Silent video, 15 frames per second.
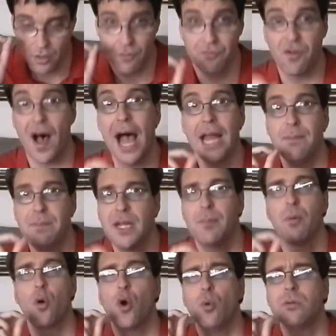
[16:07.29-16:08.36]
Find
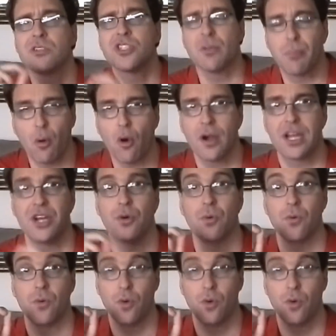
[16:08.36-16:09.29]
people who will support you,